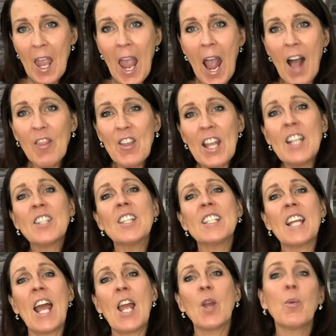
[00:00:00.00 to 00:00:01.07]
At the end of the
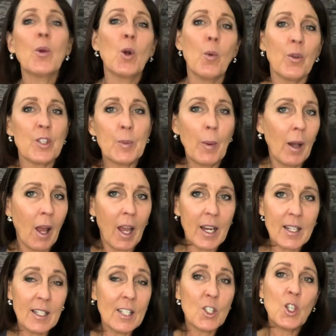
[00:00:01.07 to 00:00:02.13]
day, we all want to be
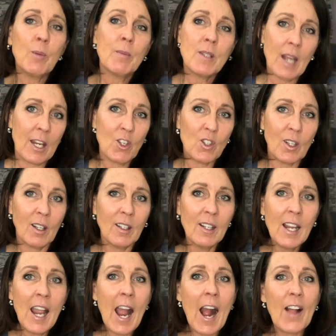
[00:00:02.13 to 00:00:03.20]
liked. It's human nature,
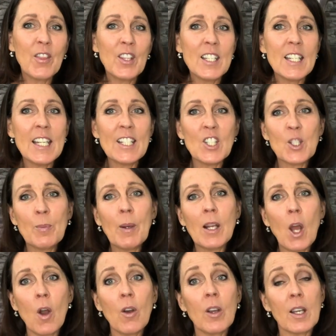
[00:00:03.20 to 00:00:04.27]
and the need to
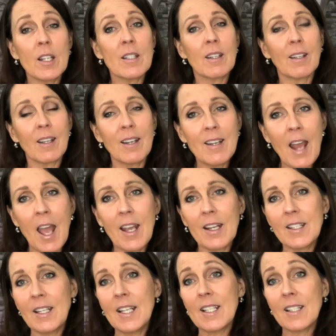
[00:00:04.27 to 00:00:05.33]
belong and to connect
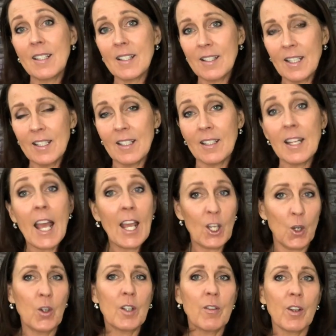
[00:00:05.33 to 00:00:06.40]
is considered a
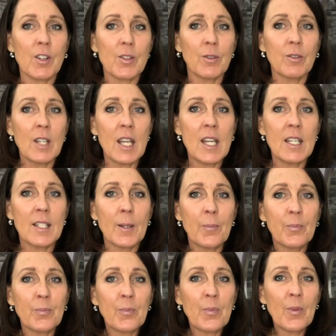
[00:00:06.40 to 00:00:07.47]
universal need.
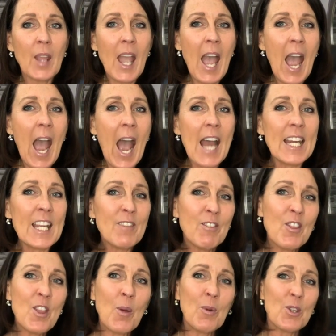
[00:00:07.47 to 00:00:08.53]
And even
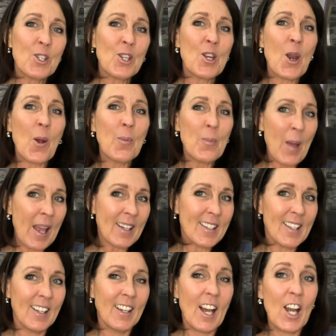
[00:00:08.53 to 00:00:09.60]
though we should know
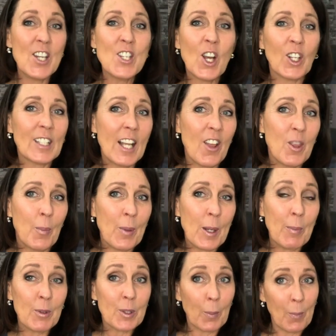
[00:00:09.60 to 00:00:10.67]
better and not let other
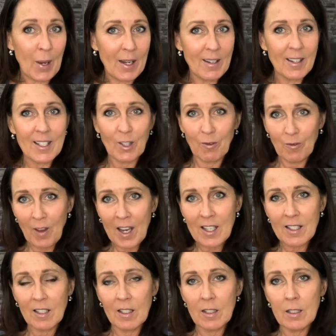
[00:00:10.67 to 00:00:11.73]
people's opinions
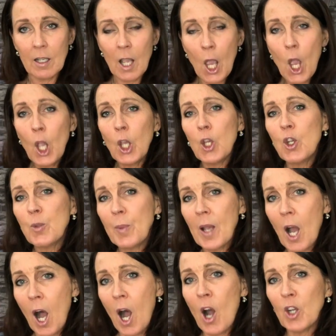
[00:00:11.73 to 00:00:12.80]
affect us, you'd be
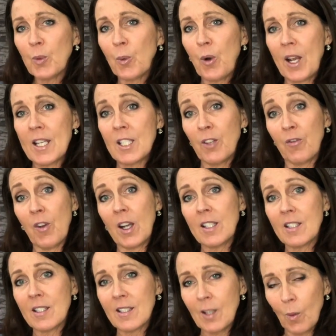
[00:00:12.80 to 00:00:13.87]
hard-pressed to find
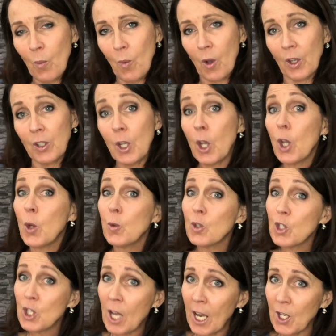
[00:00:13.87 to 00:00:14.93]
someone who
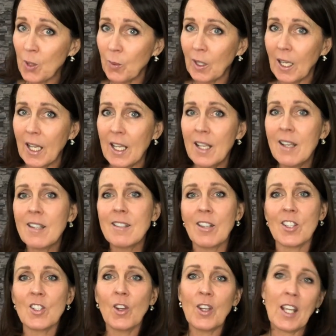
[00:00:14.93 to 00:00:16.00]
genuinely
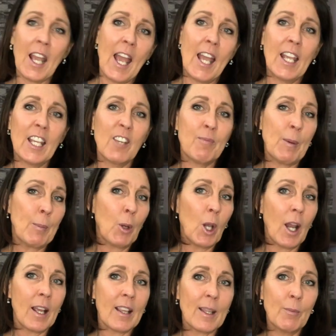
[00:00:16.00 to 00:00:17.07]
does not care if people
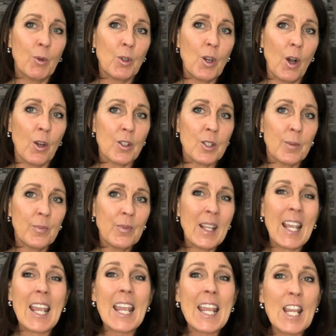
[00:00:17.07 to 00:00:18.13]
like them or not,
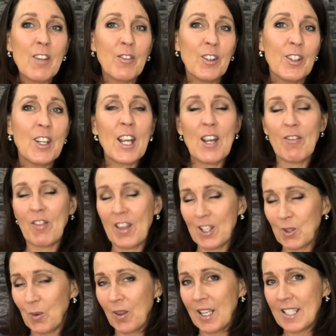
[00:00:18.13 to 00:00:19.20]
even if
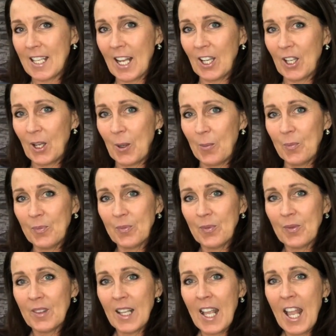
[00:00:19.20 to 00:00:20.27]
that's what they tell you.
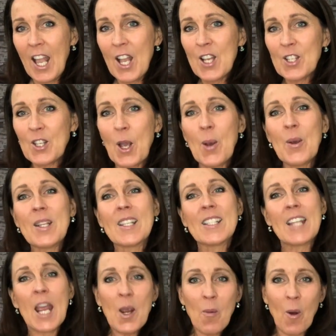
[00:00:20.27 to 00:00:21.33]
So
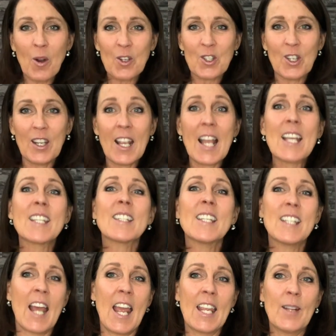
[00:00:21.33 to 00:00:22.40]
stay watching as
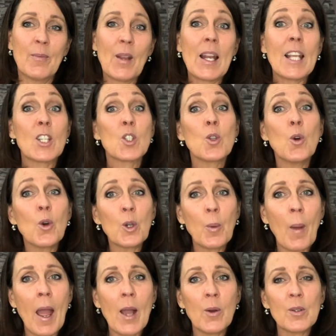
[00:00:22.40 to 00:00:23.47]
today, let's talk
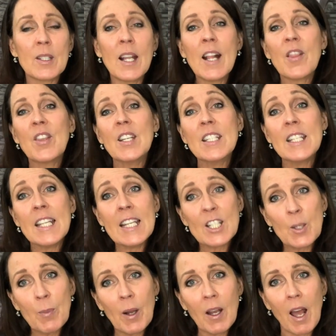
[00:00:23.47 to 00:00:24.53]
about the need to
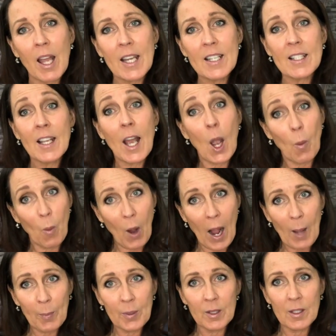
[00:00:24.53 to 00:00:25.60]
be liked and what
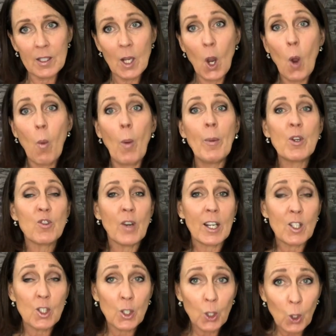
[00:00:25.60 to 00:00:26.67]
happens when we try
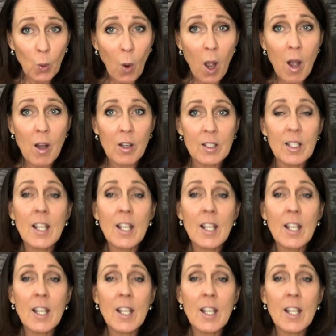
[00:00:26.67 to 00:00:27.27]
too hard